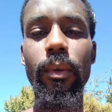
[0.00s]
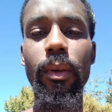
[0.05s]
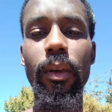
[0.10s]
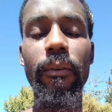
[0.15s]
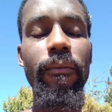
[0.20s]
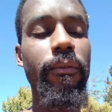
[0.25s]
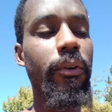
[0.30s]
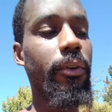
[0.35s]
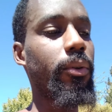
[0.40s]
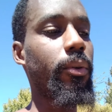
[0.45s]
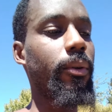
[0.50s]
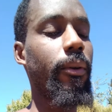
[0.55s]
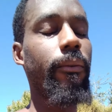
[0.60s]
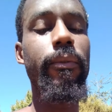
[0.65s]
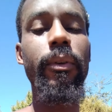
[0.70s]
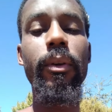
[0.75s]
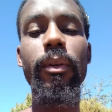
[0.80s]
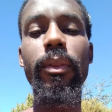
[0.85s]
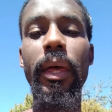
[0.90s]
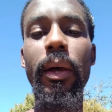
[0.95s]
And for you to
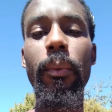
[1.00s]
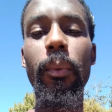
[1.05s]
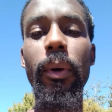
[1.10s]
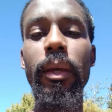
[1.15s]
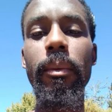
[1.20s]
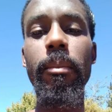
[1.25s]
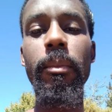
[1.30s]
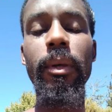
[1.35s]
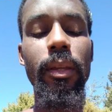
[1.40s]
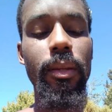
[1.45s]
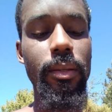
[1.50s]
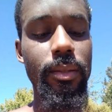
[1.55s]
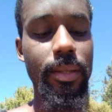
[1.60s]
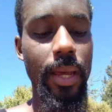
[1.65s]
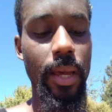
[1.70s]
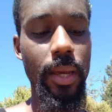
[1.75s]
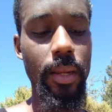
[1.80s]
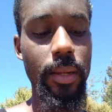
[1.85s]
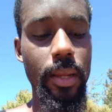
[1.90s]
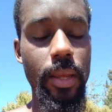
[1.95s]
feel that way means
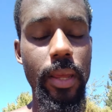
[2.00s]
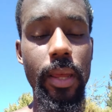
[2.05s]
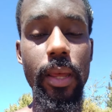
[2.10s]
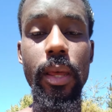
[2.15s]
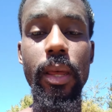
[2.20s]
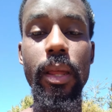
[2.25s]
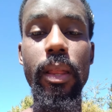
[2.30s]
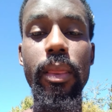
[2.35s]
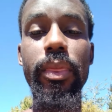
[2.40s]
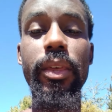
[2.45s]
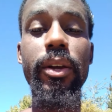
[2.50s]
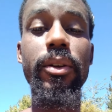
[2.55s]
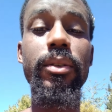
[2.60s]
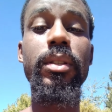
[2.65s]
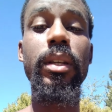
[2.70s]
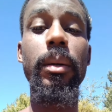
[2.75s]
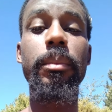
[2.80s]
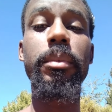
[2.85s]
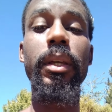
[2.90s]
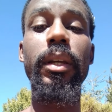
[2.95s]
that there's
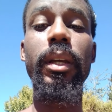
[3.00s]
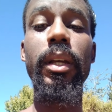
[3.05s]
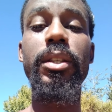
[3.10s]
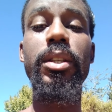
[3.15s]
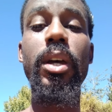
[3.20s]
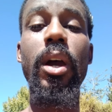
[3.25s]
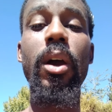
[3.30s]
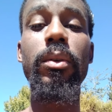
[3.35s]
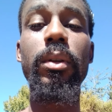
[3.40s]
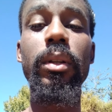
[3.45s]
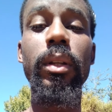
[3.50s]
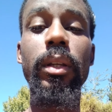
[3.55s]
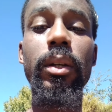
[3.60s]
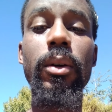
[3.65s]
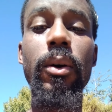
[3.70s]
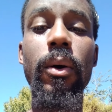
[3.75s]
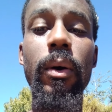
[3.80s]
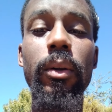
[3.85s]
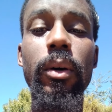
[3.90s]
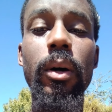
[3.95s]
something internally
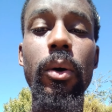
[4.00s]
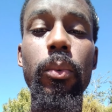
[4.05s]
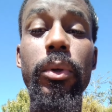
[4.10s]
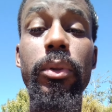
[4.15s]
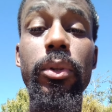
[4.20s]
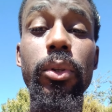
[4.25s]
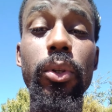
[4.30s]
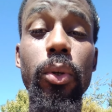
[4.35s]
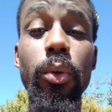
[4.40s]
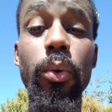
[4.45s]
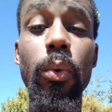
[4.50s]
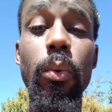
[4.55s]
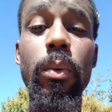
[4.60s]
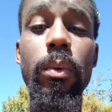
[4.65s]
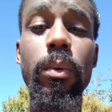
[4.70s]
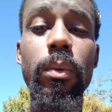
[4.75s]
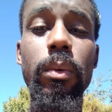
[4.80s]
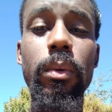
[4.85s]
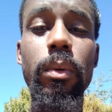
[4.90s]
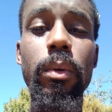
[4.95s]
going on with you.
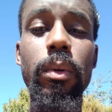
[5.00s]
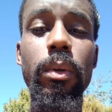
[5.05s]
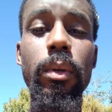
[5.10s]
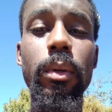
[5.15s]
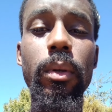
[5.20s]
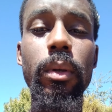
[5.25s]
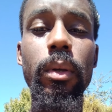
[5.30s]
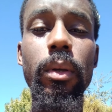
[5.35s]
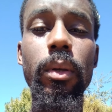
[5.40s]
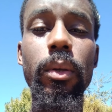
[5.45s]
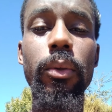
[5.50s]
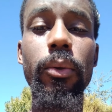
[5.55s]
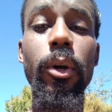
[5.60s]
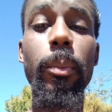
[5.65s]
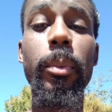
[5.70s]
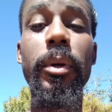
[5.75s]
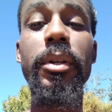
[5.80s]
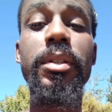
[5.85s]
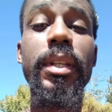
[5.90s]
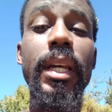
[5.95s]
Your
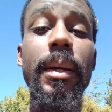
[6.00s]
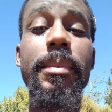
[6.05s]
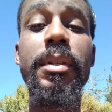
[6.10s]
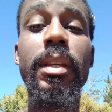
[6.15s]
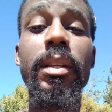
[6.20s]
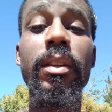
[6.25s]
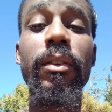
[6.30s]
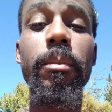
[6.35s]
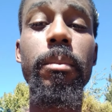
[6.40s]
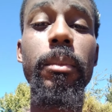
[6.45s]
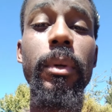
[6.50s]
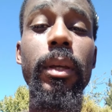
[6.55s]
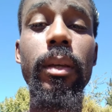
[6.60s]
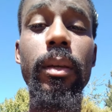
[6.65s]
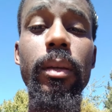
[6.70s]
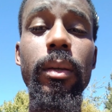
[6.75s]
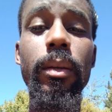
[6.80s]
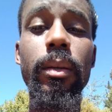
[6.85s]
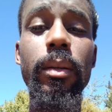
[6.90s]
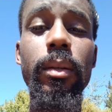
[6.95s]
perception of me
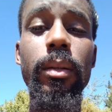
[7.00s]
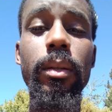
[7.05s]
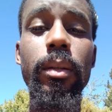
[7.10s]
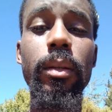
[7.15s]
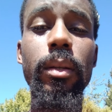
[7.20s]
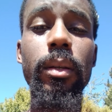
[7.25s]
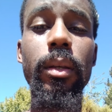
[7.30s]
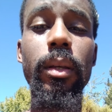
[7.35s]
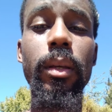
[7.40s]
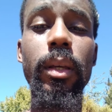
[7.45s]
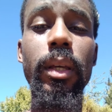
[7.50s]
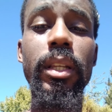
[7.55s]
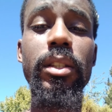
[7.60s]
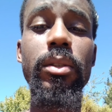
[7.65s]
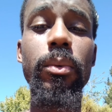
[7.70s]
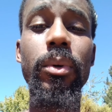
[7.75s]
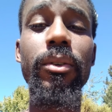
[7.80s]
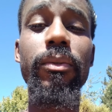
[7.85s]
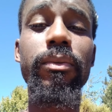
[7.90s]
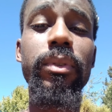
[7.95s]
is
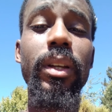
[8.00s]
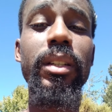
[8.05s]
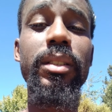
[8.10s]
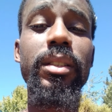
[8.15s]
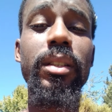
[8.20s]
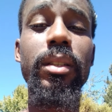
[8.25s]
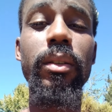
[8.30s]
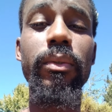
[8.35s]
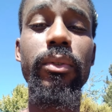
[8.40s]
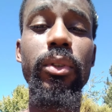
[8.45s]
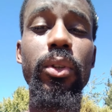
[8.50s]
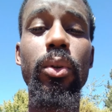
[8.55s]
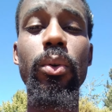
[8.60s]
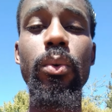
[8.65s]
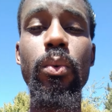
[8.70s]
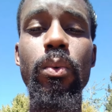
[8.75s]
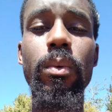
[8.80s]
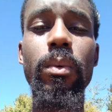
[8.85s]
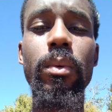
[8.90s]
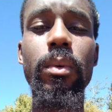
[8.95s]
a reflection of you.